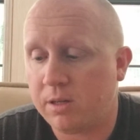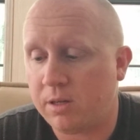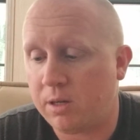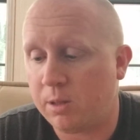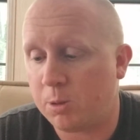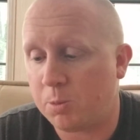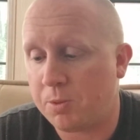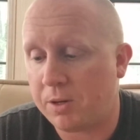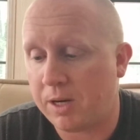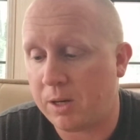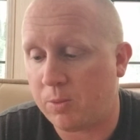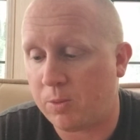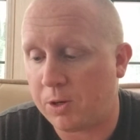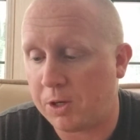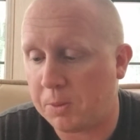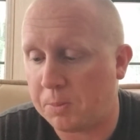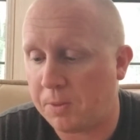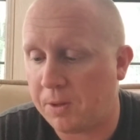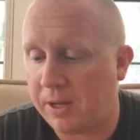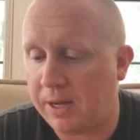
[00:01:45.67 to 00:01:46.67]
depending on where
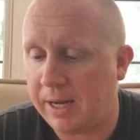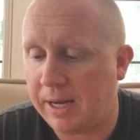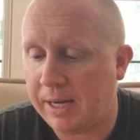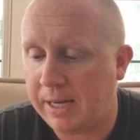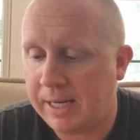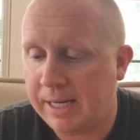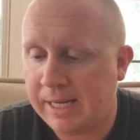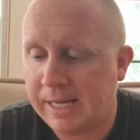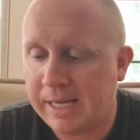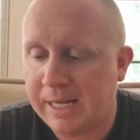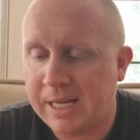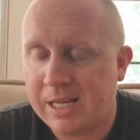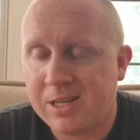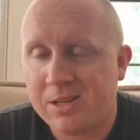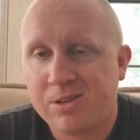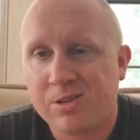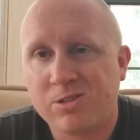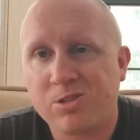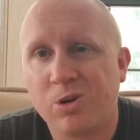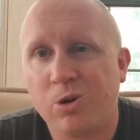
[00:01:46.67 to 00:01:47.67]
you play.
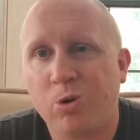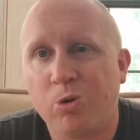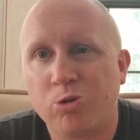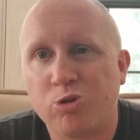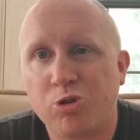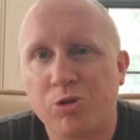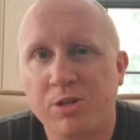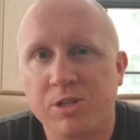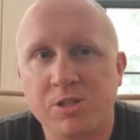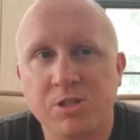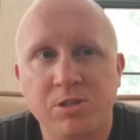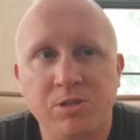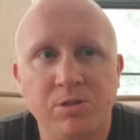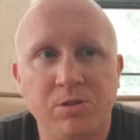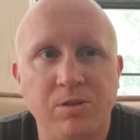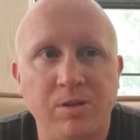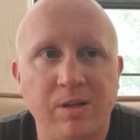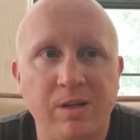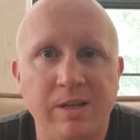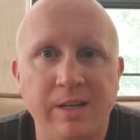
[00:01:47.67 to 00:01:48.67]
So
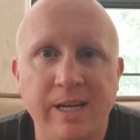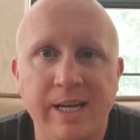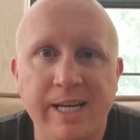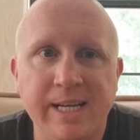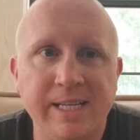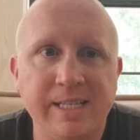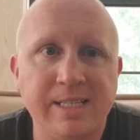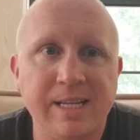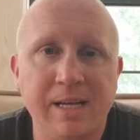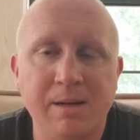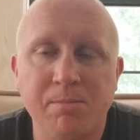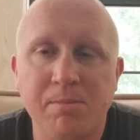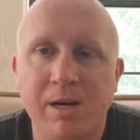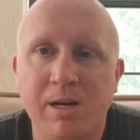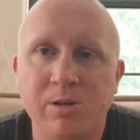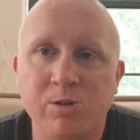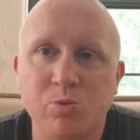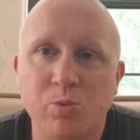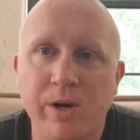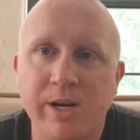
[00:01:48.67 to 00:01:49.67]
traditional 8-10
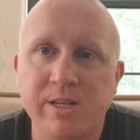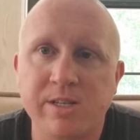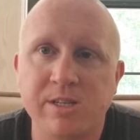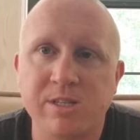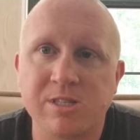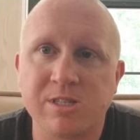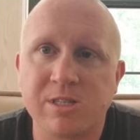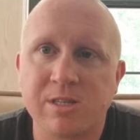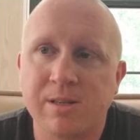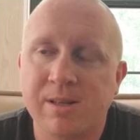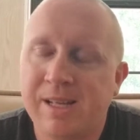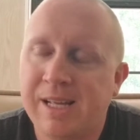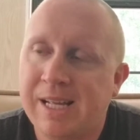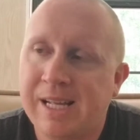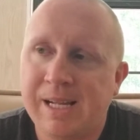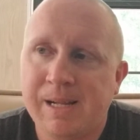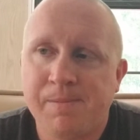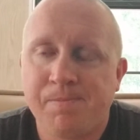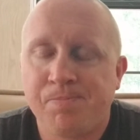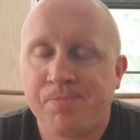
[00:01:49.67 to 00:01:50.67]
bounce wedges,
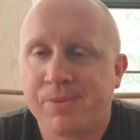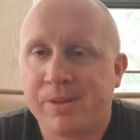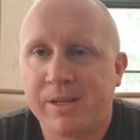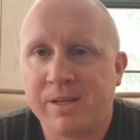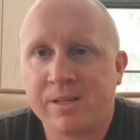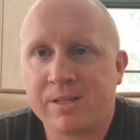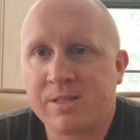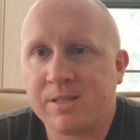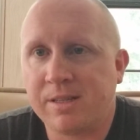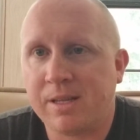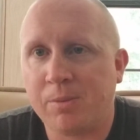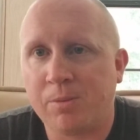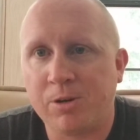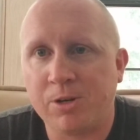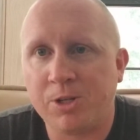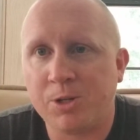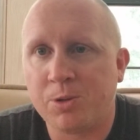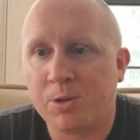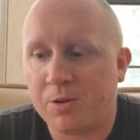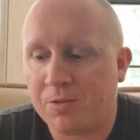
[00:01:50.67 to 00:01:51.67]
they weren't
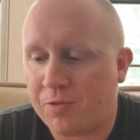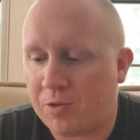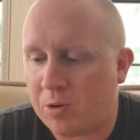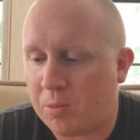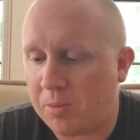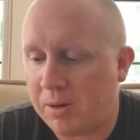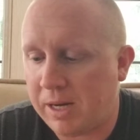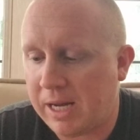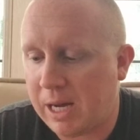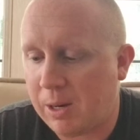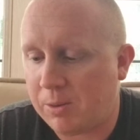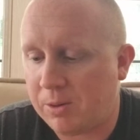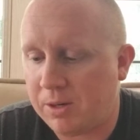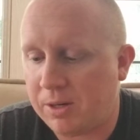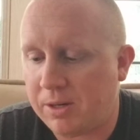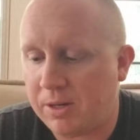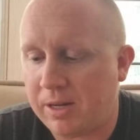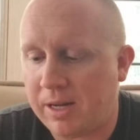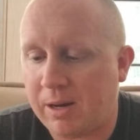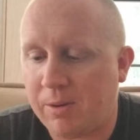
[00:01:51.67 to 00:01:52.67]
doing it for me. I
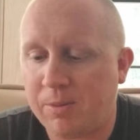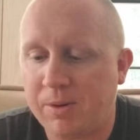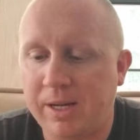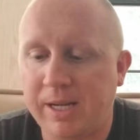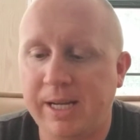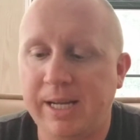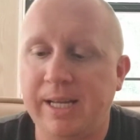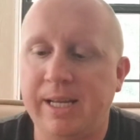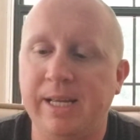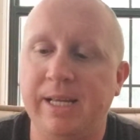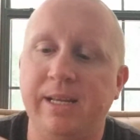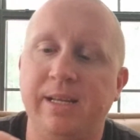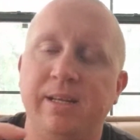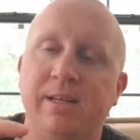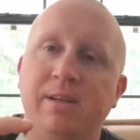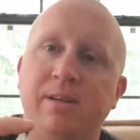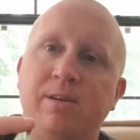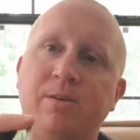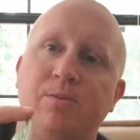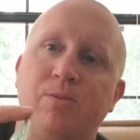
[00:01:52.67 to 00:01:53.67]
would hit it
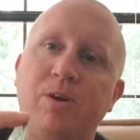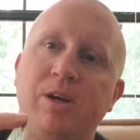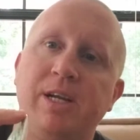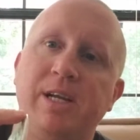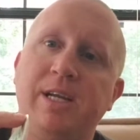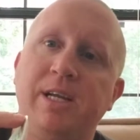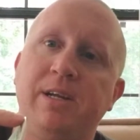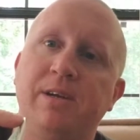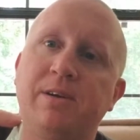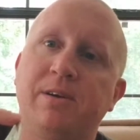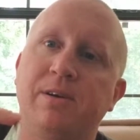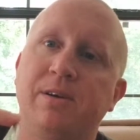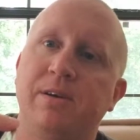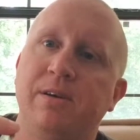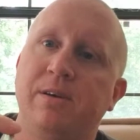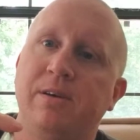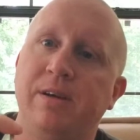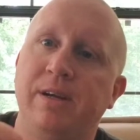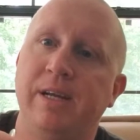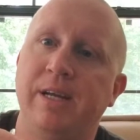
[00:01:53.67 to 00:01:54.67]
right here,
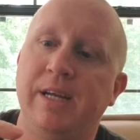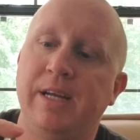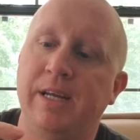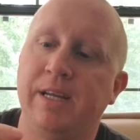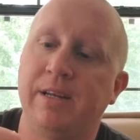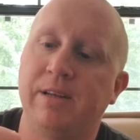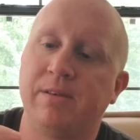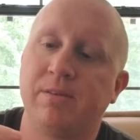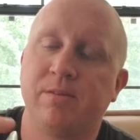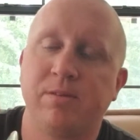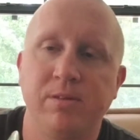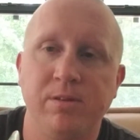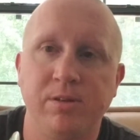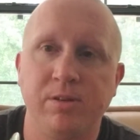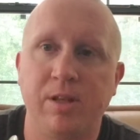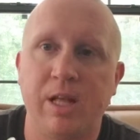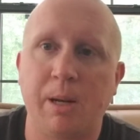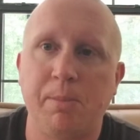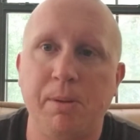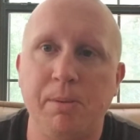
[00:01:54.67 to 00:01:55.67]
and a
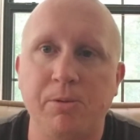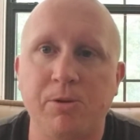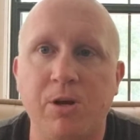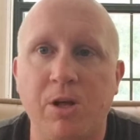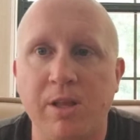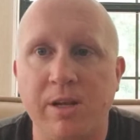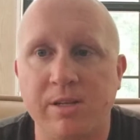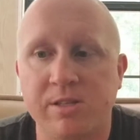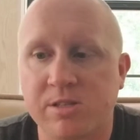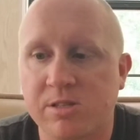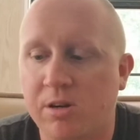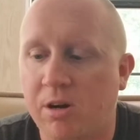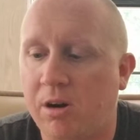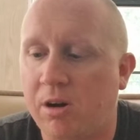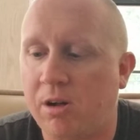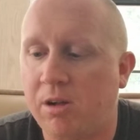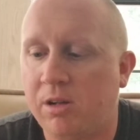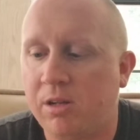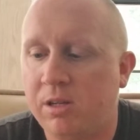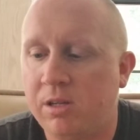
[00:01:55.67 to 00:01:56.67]
lot of people call it a
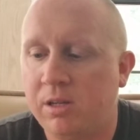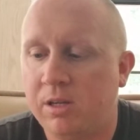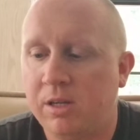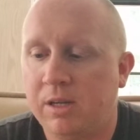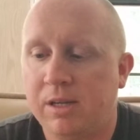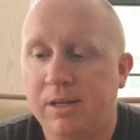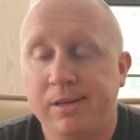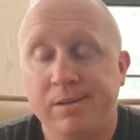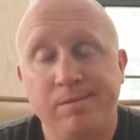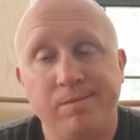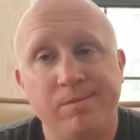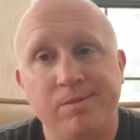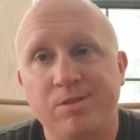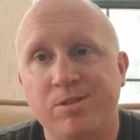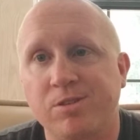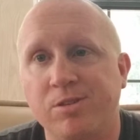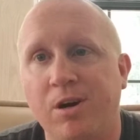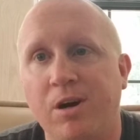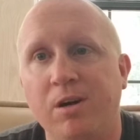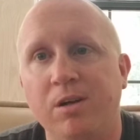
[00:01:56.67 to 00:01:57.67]
skull.
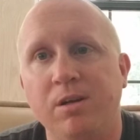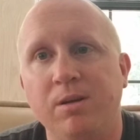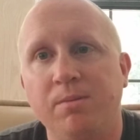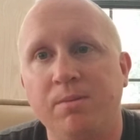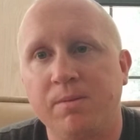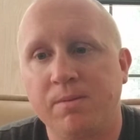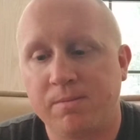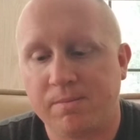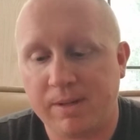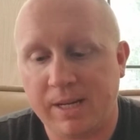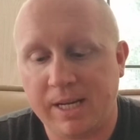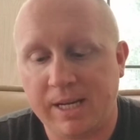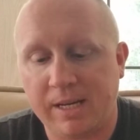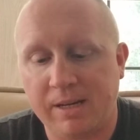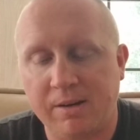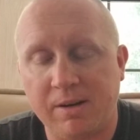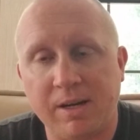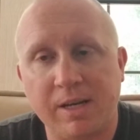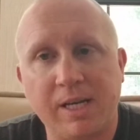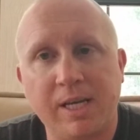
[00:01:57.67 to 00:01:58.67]
Skull it, man,
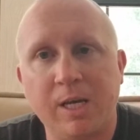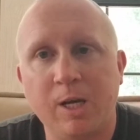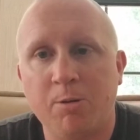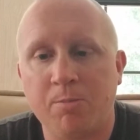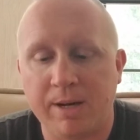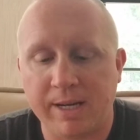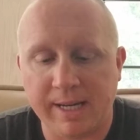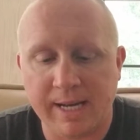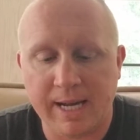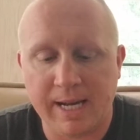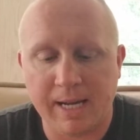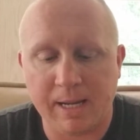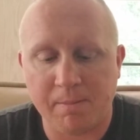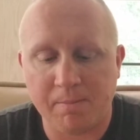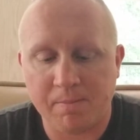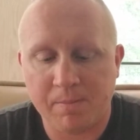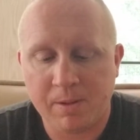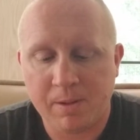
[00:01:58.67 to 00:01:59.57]
it killed my game.